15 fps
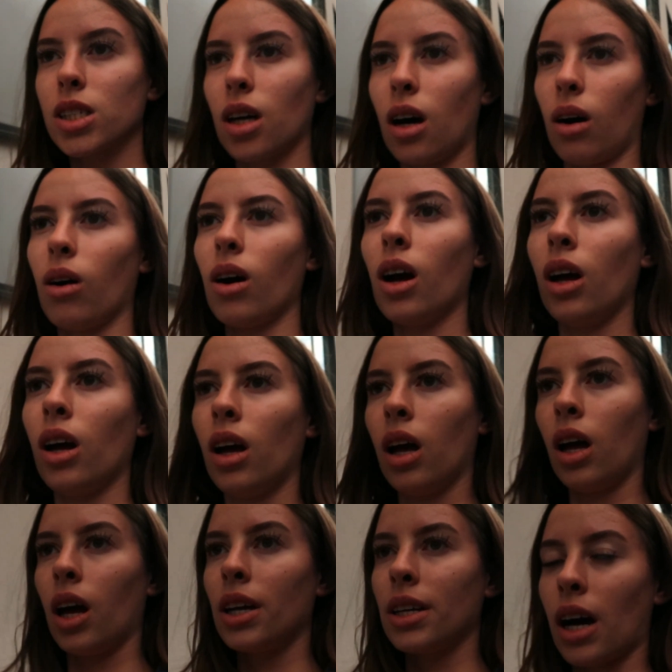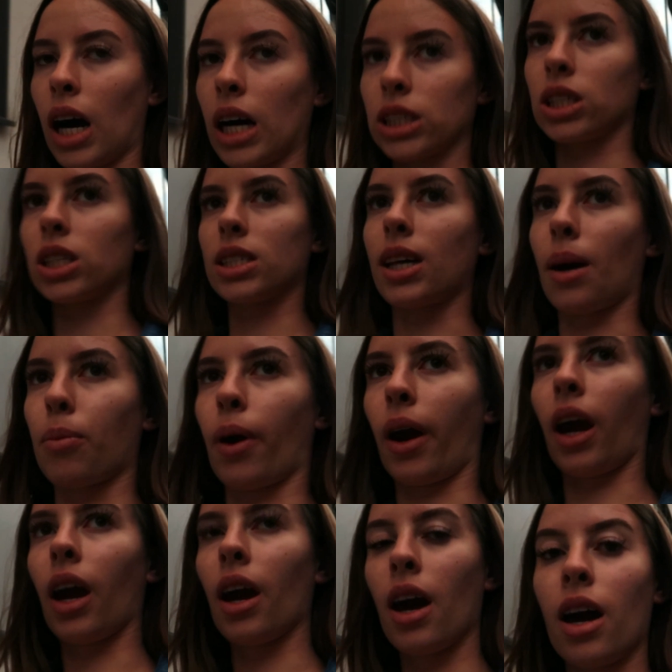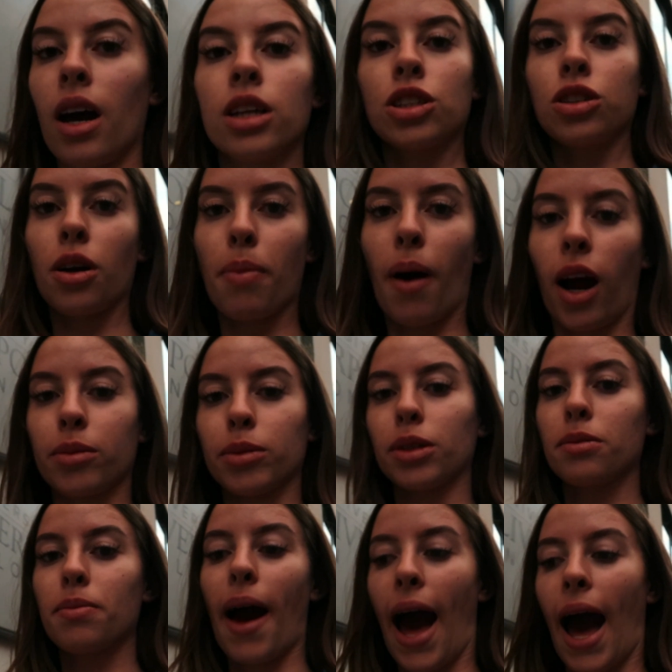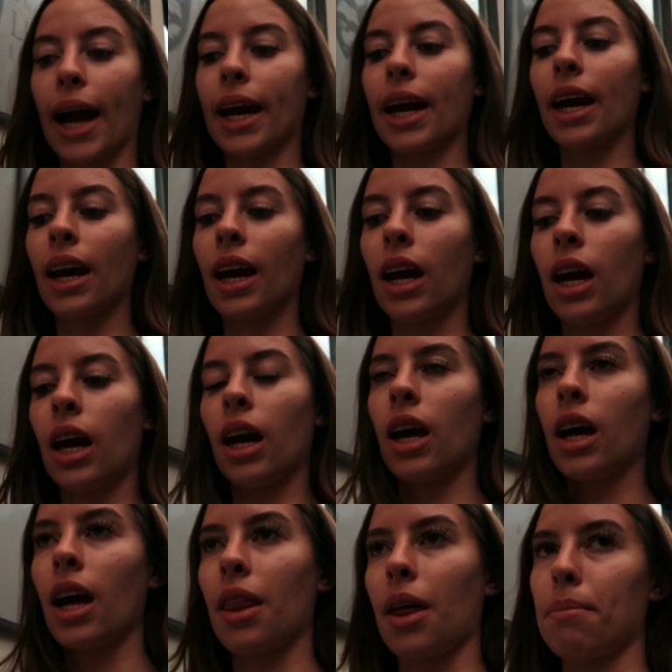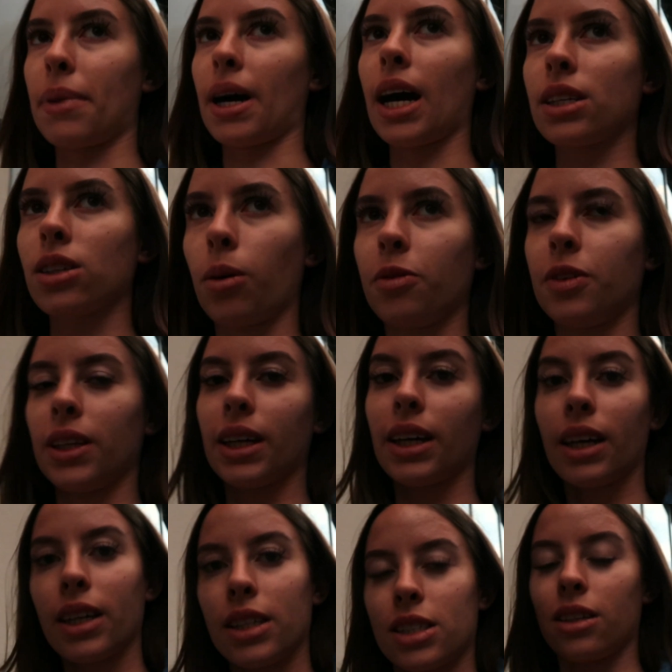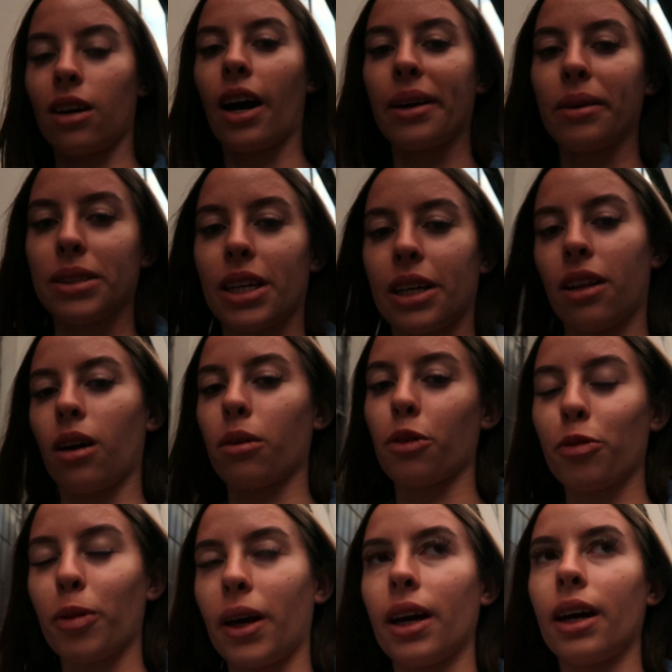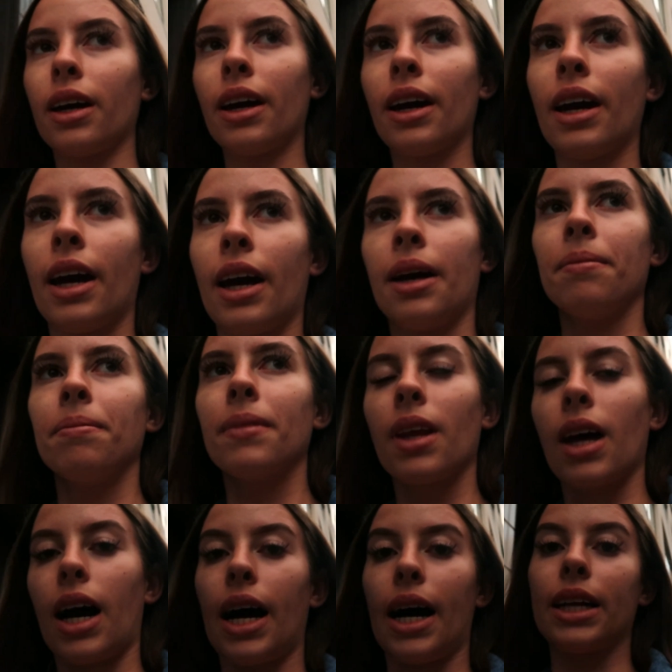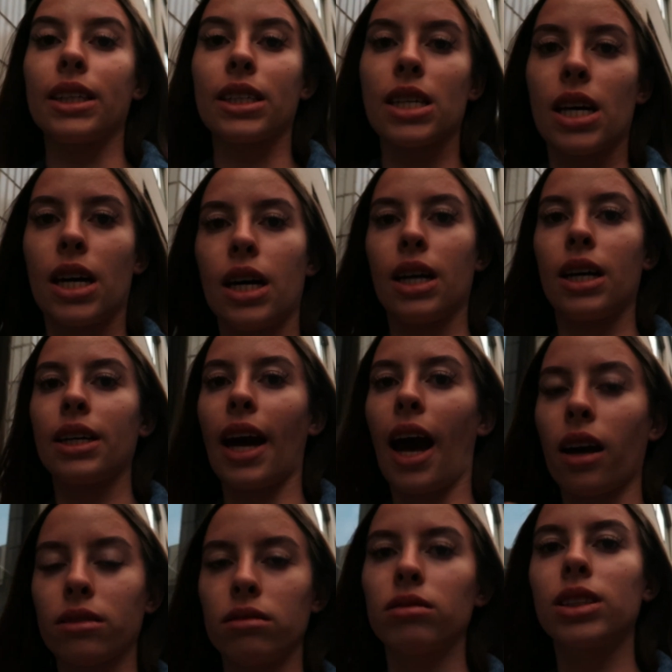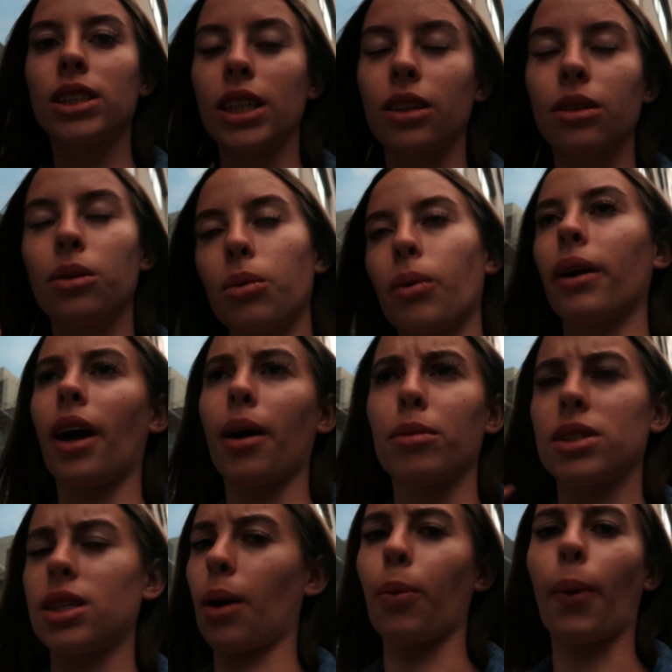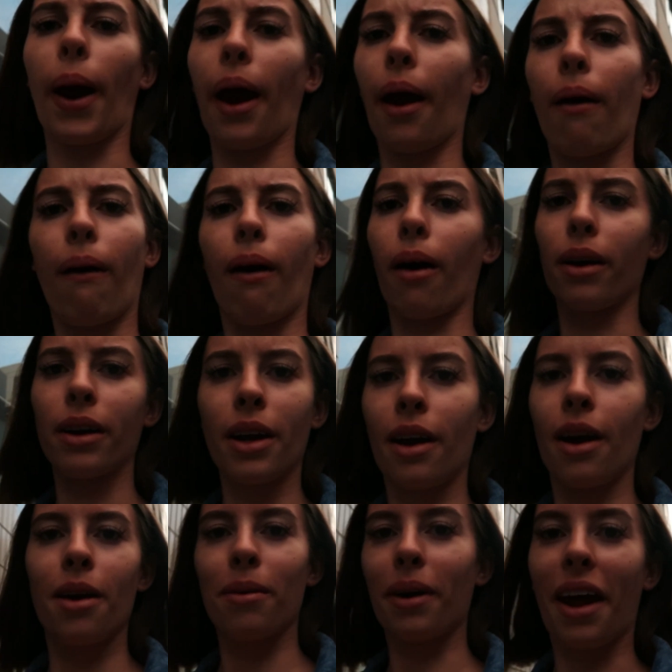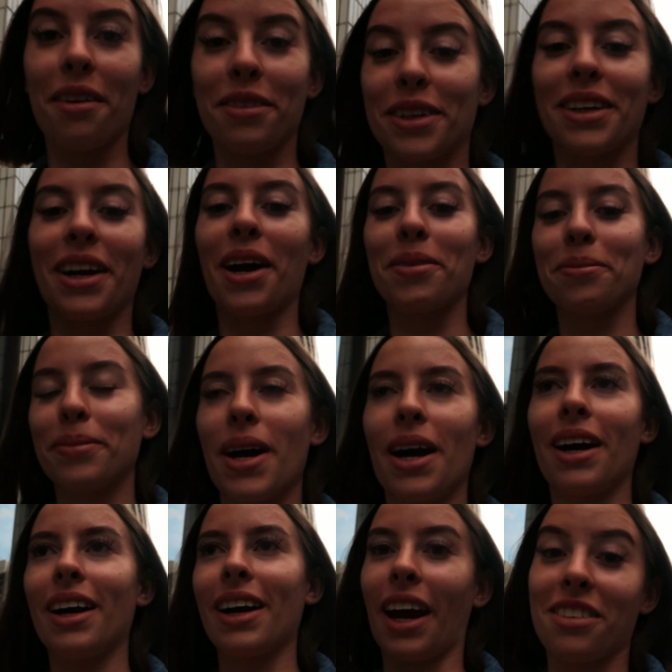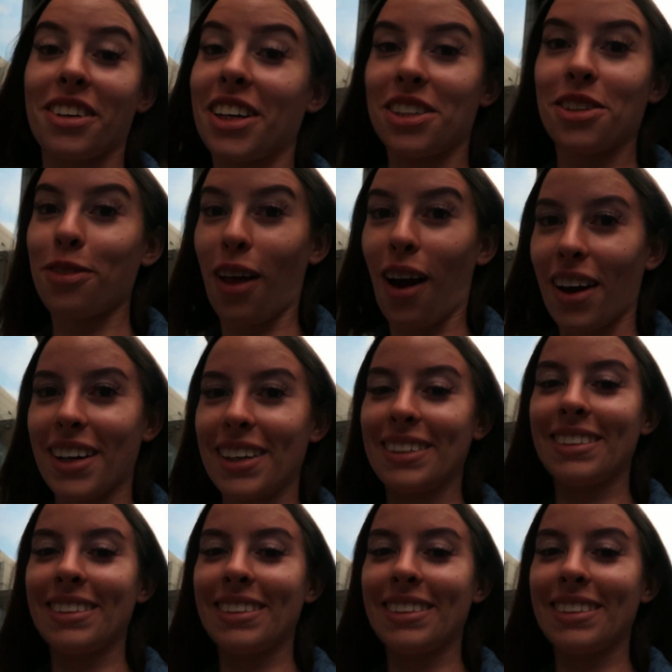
So now onto the subway to apartment, pack, and then bed hopefully. So I will take it along with me. And yeah, see you when I'm on subway or whenever I'm again ready to vlog.